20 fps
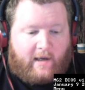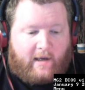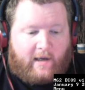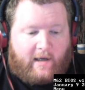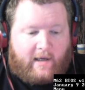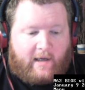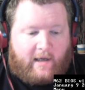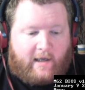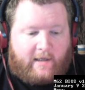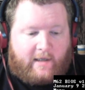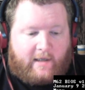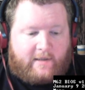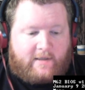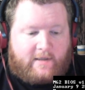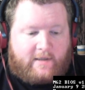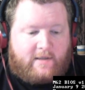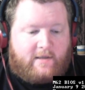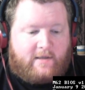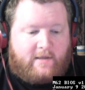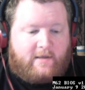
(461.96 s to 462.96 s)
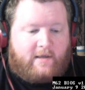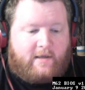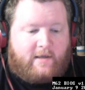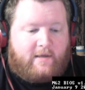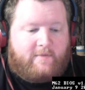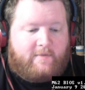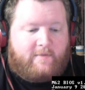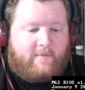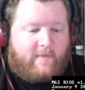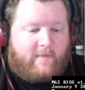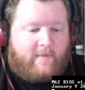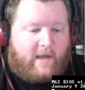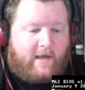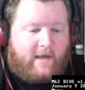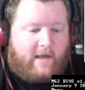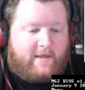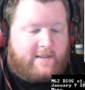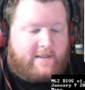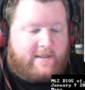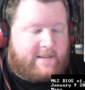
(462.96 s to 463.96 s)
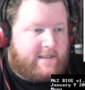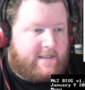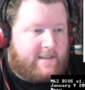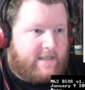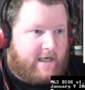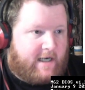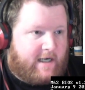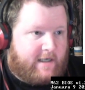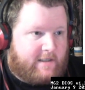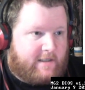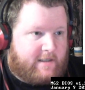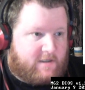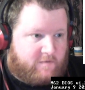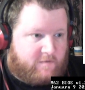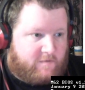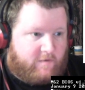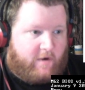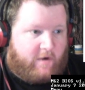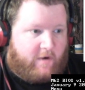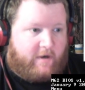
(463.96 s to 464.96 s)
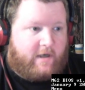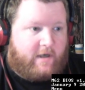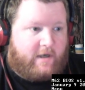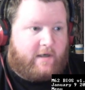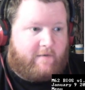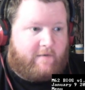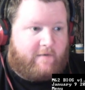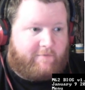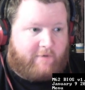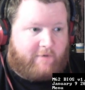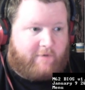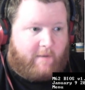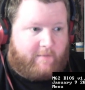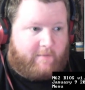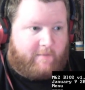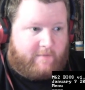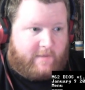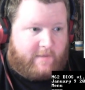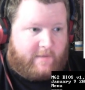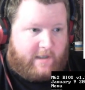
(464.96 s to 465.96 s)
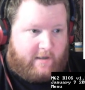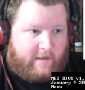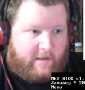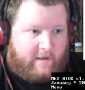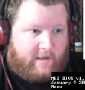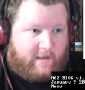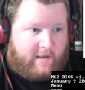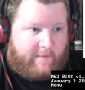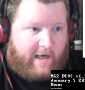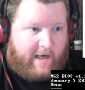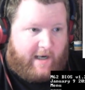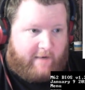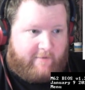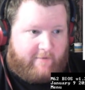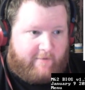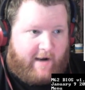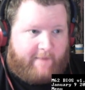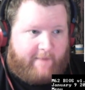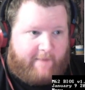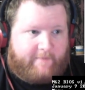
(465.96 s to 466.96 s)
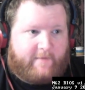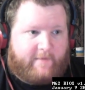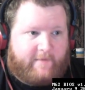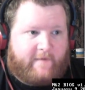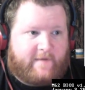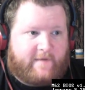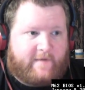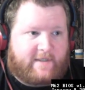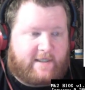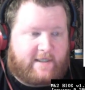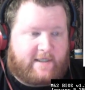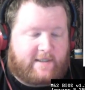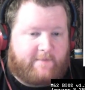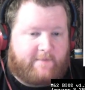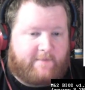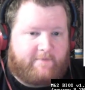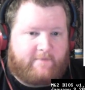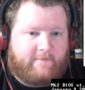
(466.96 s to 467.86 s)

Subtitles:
and it is designed to run from the main RAM of the system.